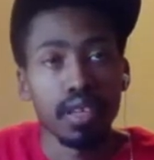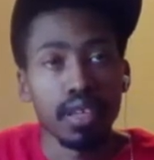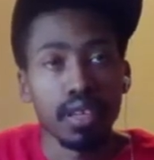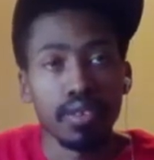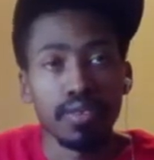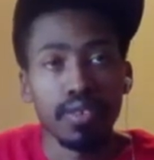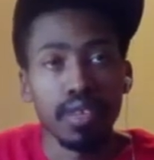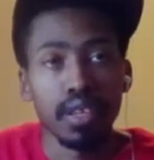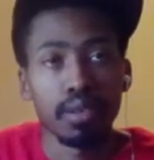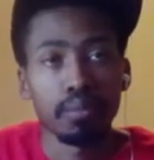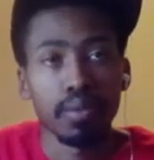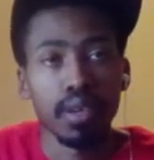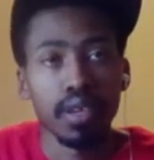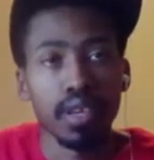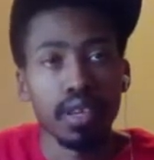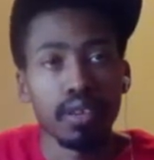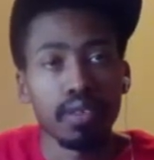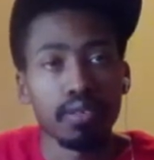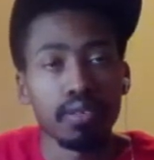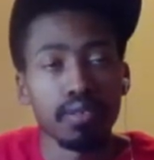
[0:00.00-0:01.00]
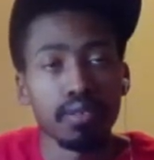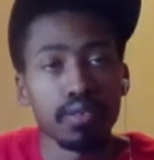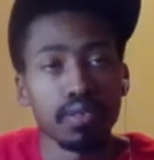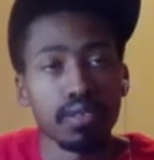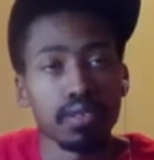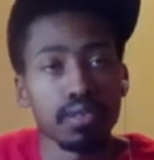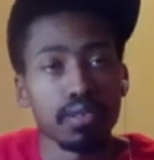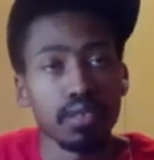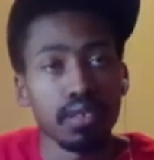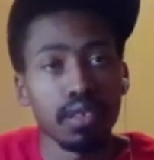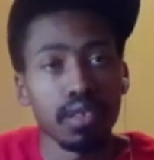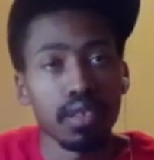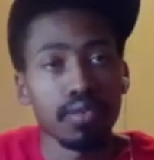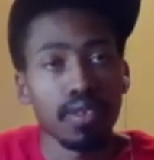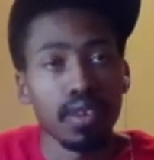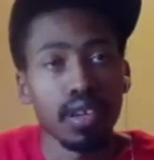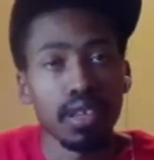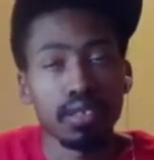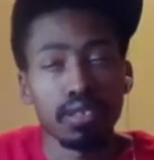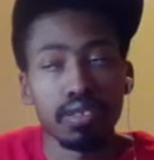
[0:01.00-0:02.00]
At Green Bay, of course, Aaron
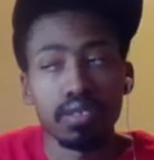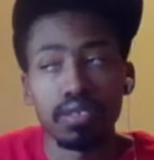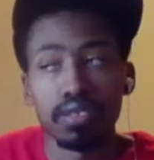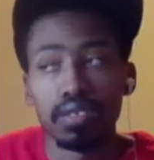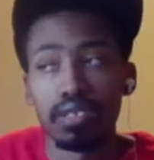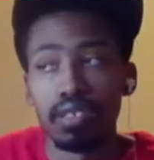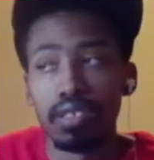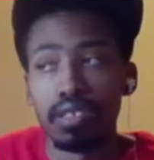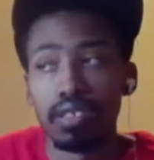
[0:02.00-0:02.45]
Rodgers.